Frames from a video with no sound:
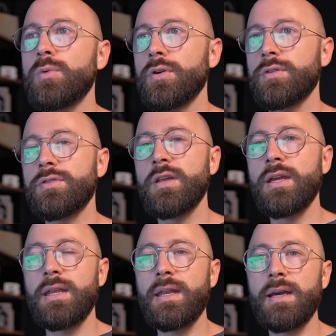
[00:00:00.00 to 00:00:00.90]
works.
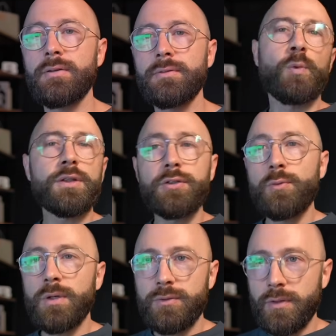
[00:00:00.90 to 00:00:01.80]
Now, what do you
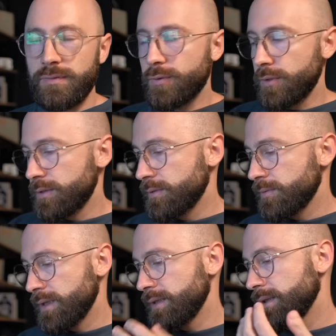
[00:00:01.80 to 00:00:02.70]
want to avoid,
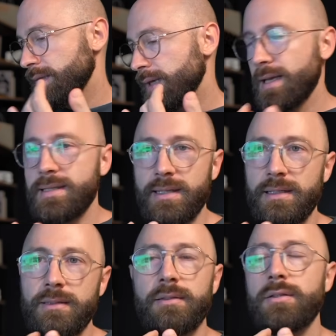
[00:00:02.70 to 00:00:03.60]
right? Like I
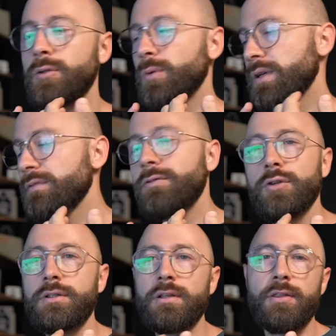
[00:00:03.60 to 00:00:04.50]
said, you want to
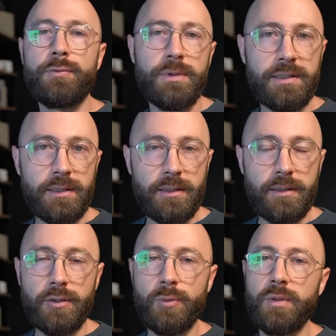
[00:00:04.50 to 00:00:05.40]
avoid
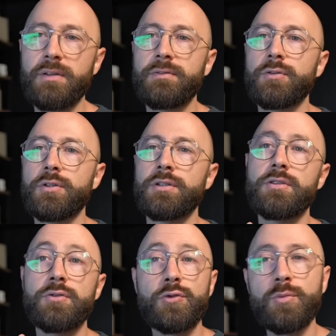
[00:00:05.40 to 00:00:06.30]
3D, you want to avoid
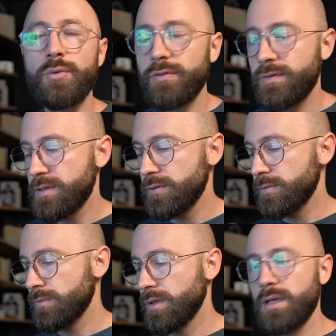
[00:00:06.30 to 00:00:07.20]

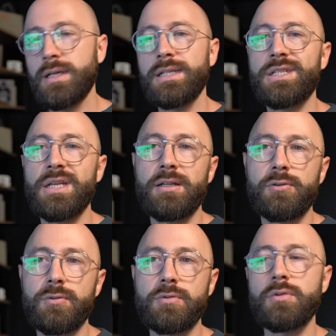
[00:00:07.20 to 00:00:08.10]
skeuomorphism,
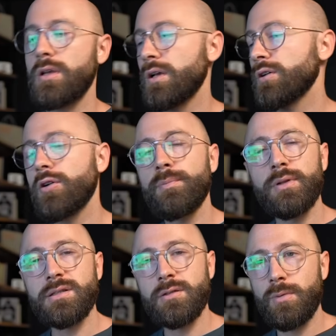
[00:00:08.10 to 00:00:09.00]
shadows,
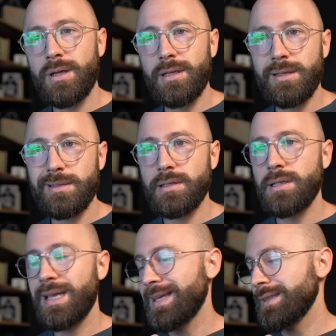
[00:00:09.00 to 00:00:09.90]
complex gradients,
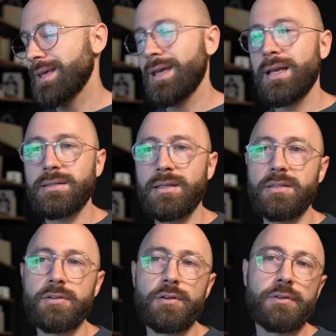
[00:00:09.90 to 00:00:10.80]
and
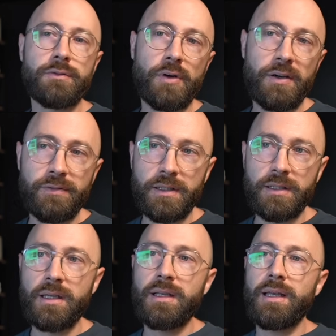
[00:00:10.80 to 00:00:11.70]
excess of
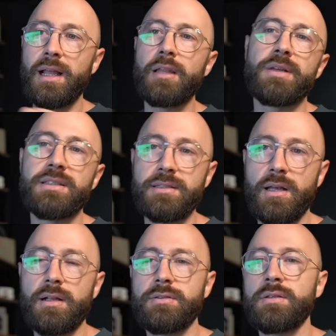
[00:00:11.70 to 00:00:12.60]
graphic element
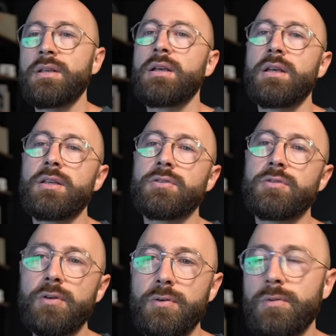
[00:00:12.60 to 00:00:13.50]
styles.
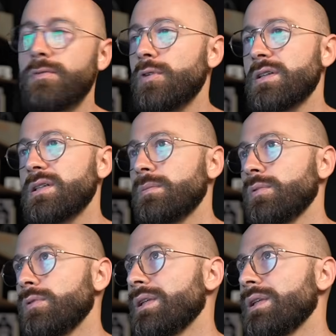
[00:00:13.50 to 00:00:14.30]
So, for example,